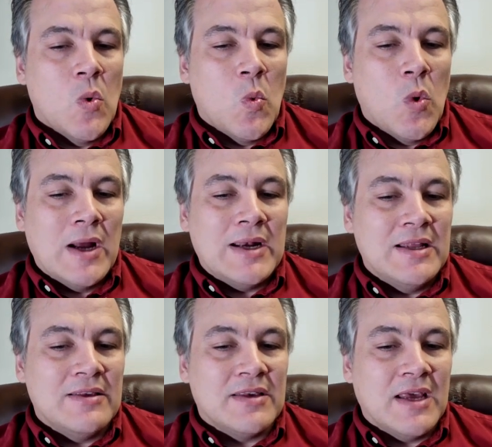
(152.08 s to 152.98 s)
What
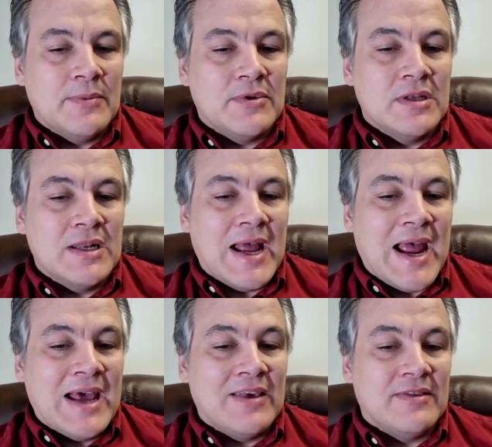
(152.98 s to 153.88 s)
did Samson
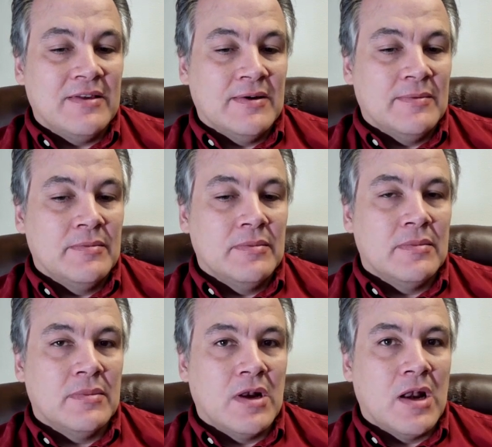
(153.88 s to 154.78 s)
ask them
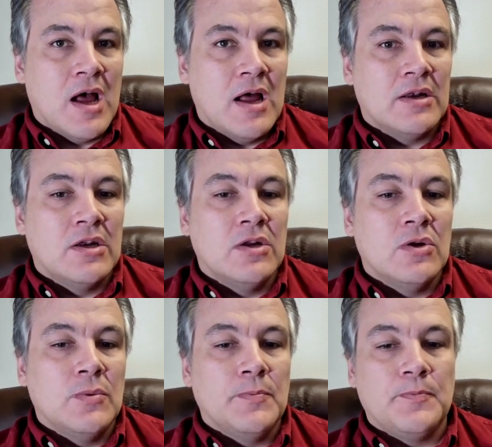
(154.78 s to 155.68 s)
not to
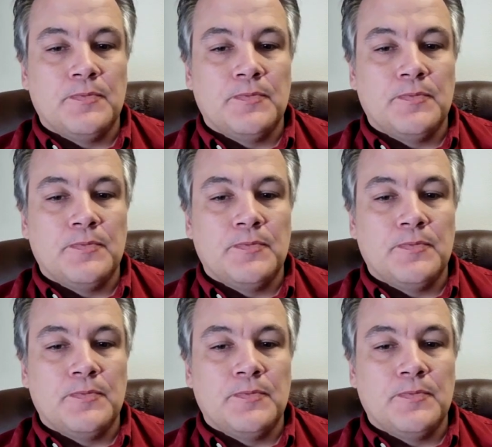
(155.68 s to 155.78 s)
do?